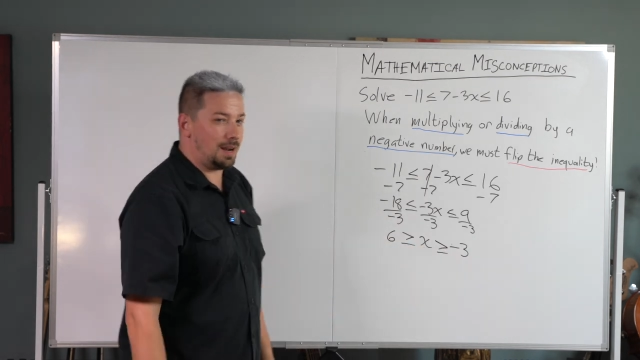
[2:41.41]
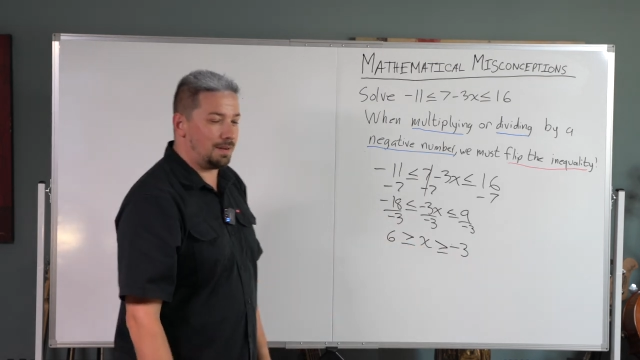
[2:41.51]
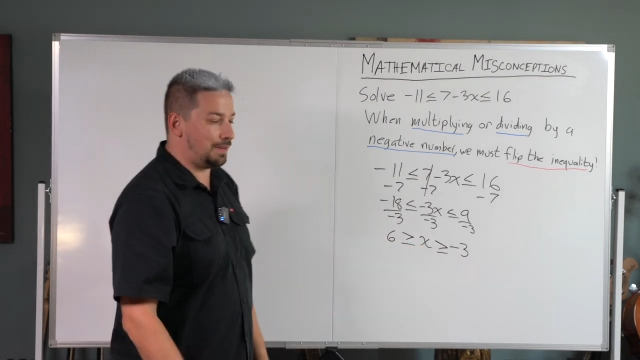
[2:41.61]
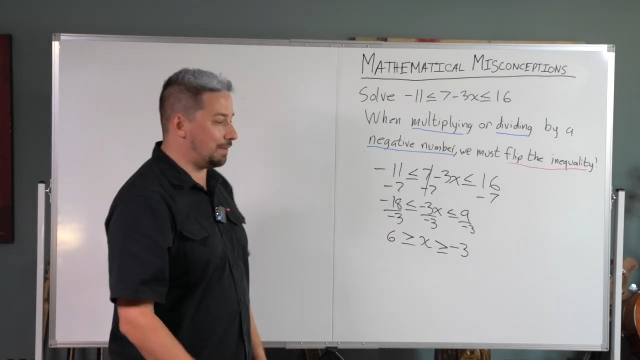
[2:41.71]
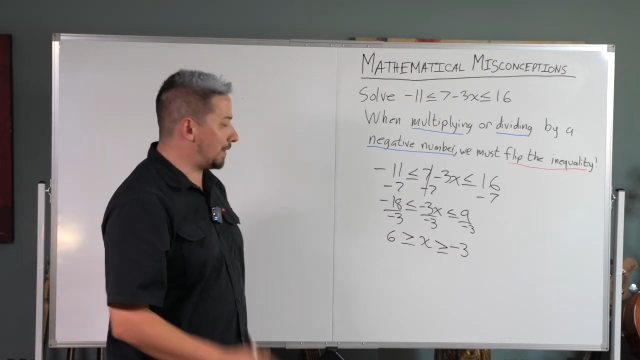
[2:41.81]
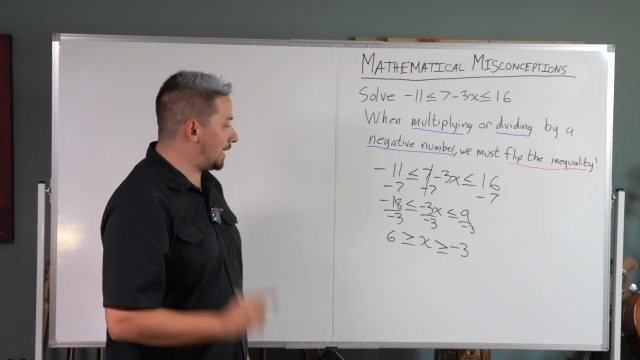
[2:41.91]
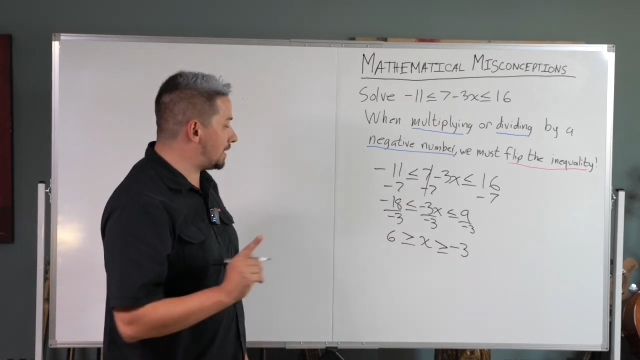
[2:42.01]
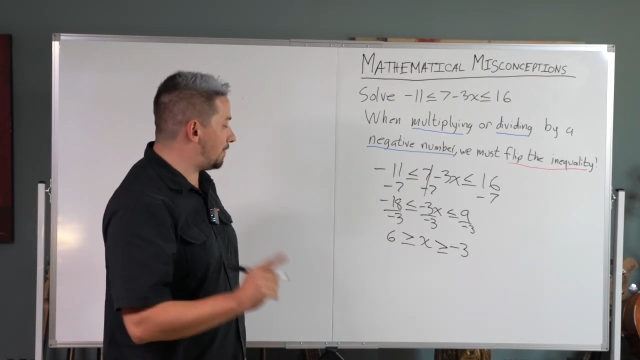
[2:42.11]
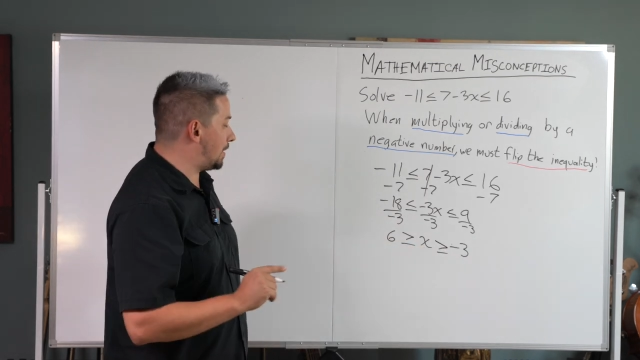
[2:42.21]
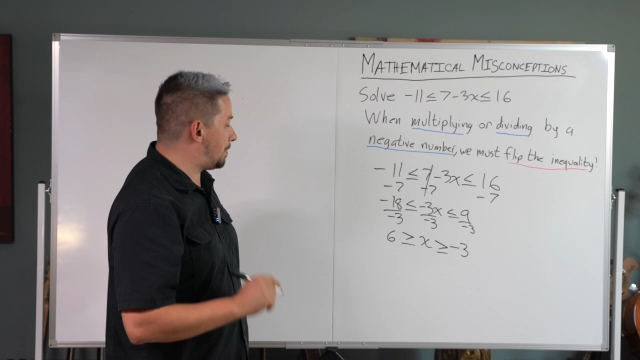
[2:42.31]
If you forget
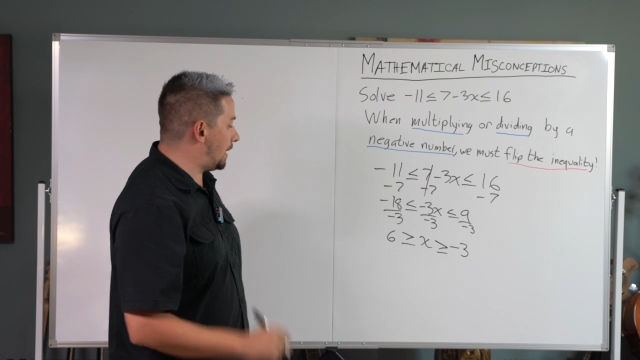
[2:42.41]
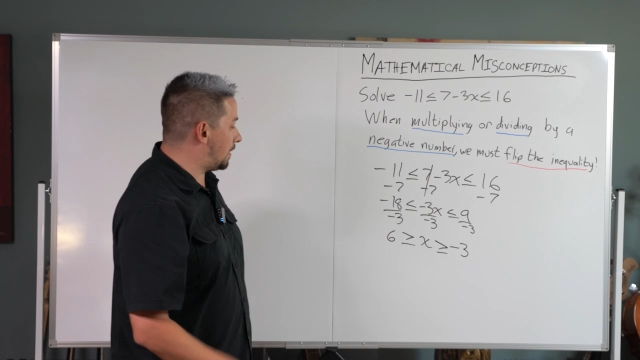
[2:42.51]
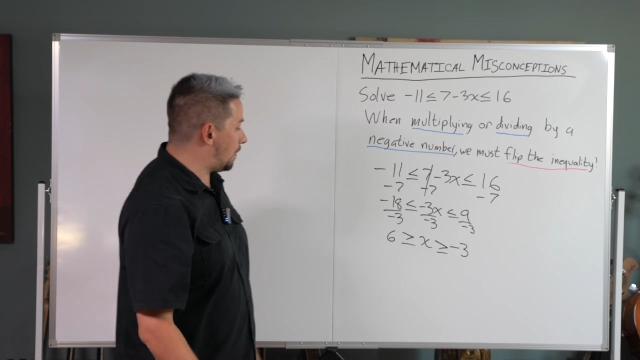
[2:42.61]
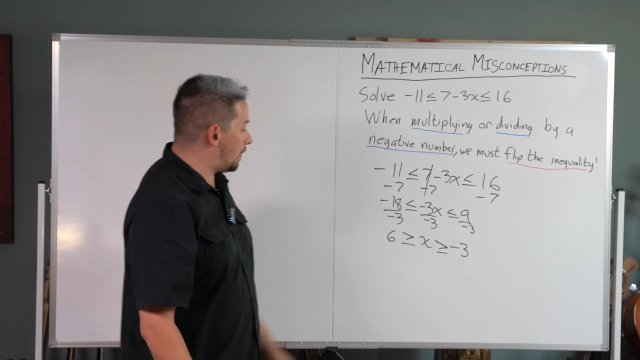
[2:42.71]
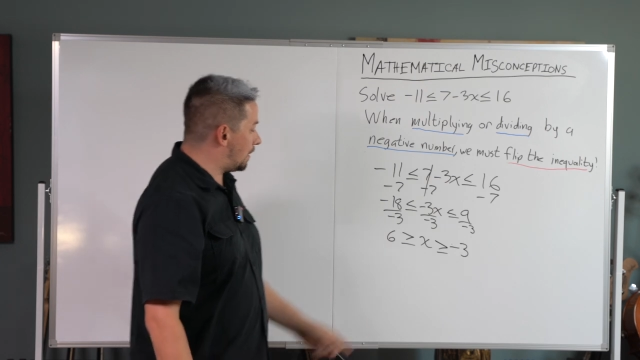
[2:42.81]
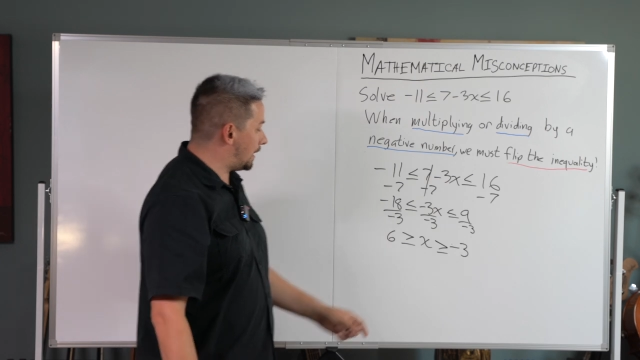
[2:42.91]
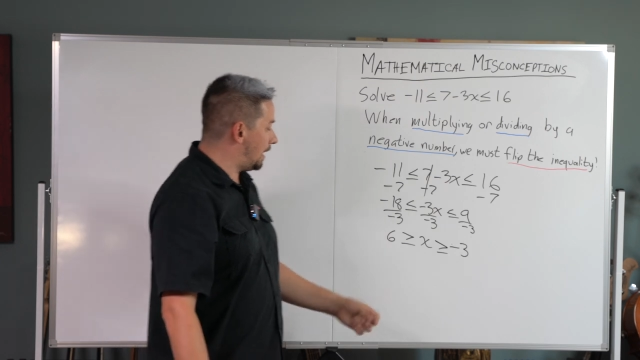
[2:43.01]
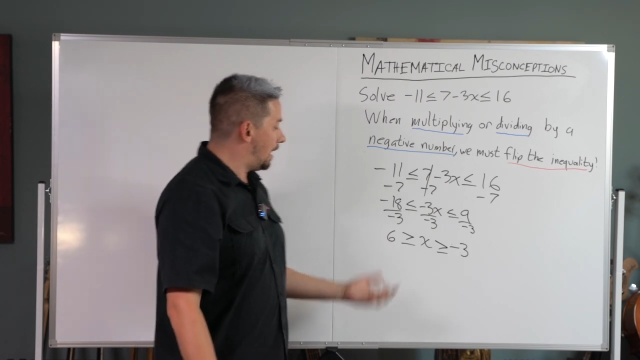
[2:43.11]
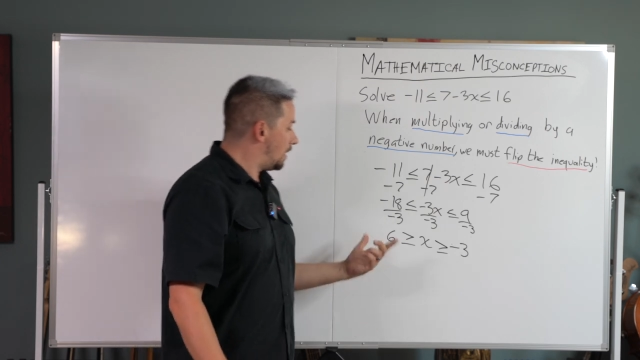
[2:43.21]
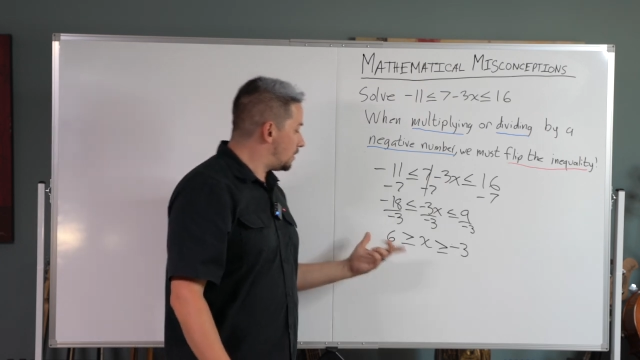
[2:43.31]
to flip the inequality,
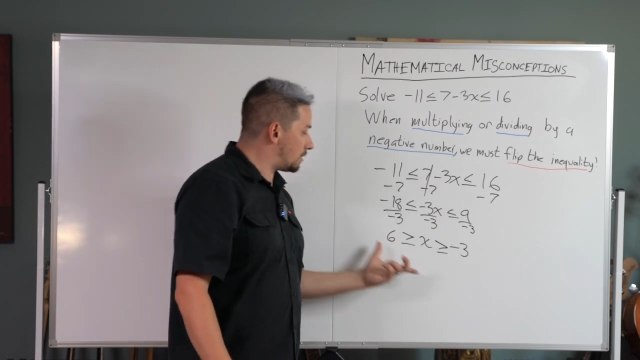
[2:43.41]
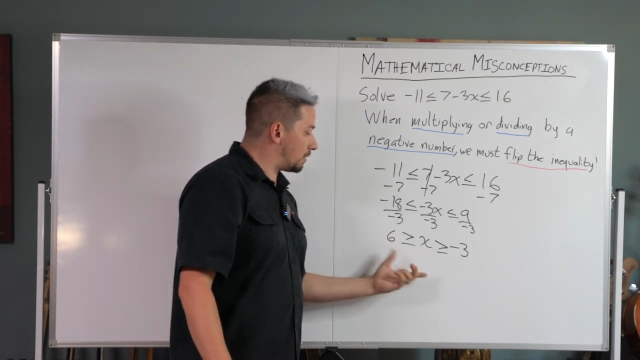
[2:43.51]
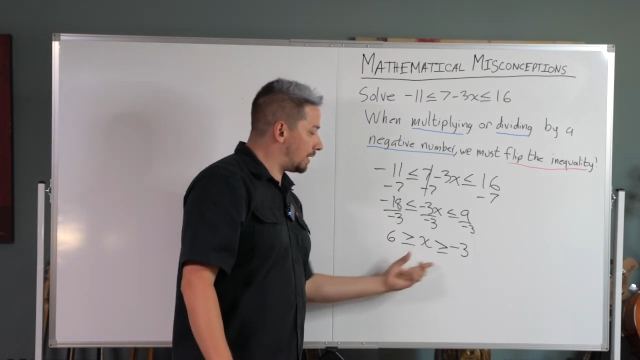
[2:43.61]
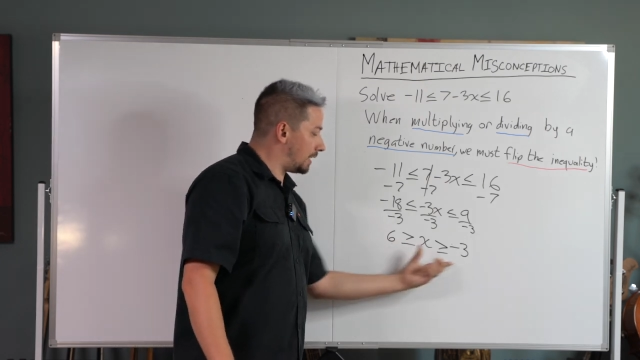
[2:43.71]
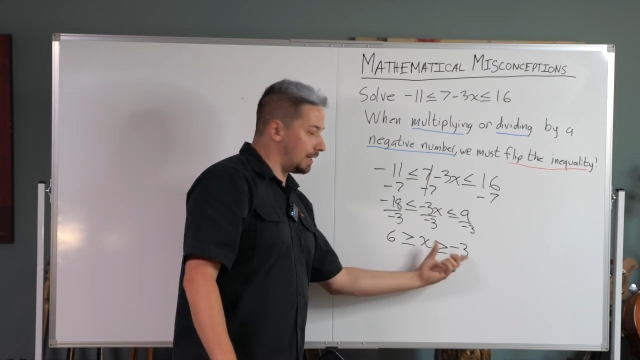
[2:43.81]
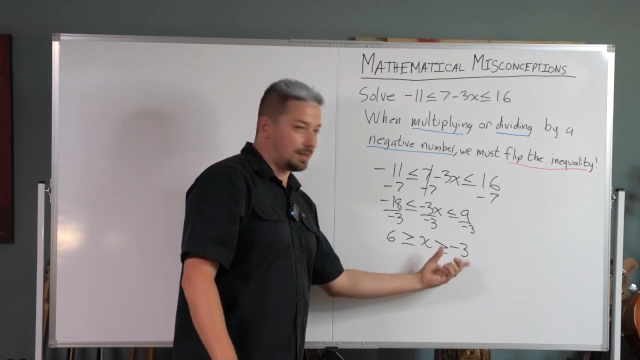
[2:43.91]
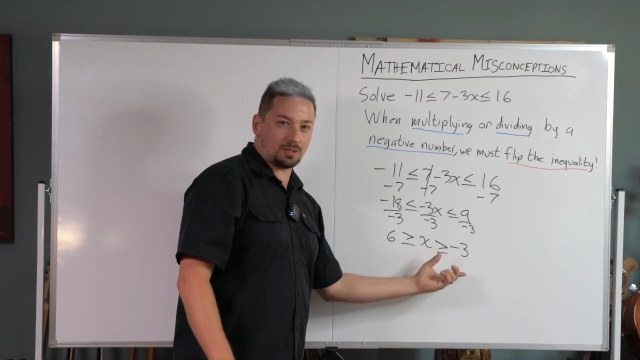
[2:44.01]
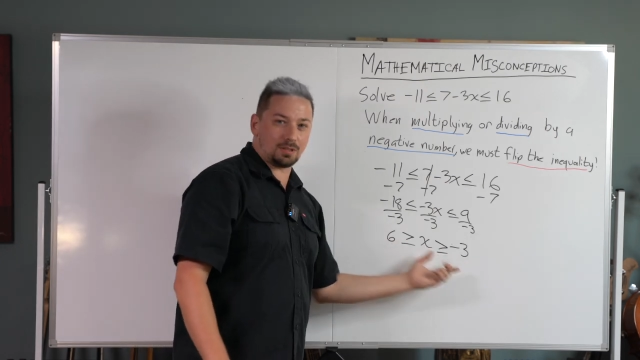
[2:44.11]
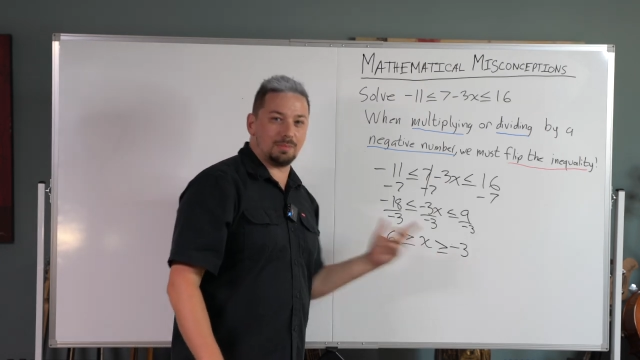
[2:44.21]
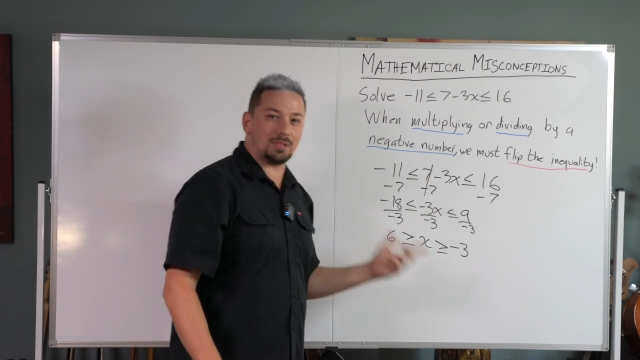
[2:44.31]
just look at the
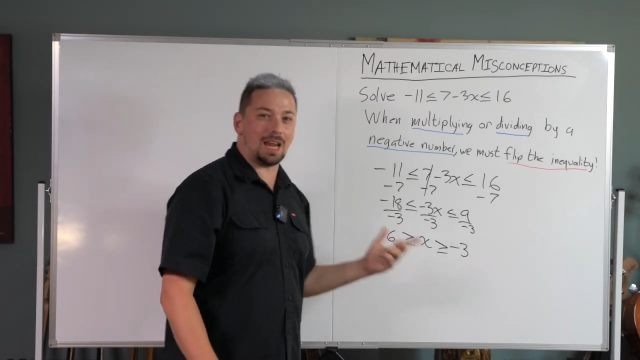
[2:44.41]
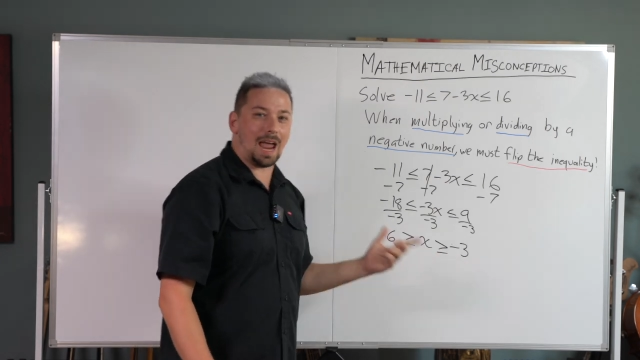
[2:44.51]
extremes and